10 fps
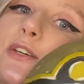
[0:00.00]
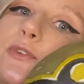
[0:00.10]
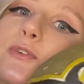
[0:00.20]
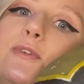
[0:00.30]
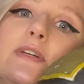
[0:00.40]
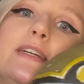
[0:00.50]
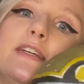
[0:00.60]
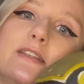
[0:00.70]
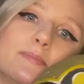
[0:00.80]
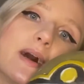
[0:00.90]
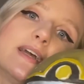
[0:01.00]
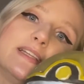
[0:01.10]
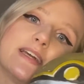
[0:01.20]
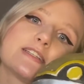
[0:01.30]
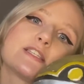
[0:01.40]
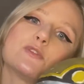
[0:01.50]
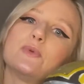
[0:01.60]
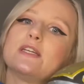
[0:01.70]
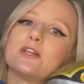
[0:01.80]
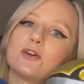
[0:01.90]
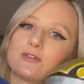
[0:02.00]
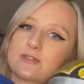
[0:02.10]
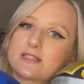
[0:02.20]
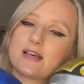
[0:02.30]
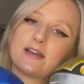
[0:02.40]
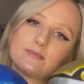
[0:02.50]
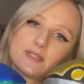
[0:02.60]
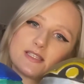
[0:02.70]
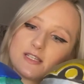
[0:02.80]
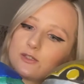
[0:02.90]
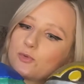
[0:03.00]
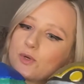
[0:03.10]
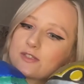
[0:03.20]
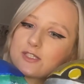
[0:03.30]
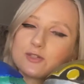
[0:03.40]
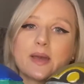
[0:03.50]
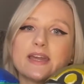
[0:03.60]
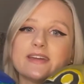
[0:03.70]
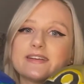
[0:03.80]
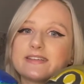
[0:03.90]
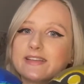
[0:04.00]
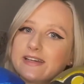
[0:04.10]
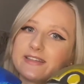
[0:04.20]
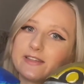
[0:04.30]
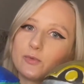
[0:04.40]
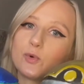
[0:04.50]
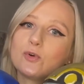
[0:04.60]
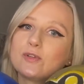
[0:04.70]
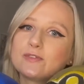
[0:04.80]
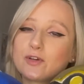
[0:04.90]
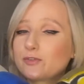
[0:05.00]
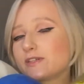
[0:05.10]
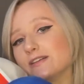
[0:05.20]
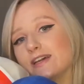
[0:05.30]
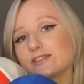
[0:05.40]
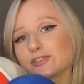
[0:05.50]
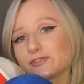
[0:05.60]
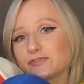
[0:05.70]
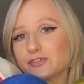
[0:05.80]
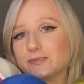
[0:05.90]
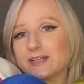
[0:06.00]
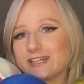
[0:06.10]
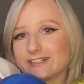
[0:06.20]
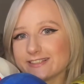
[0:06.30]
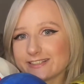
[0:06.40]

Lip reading: you in my next videos. I still want to make like the whole road collection for my Garnet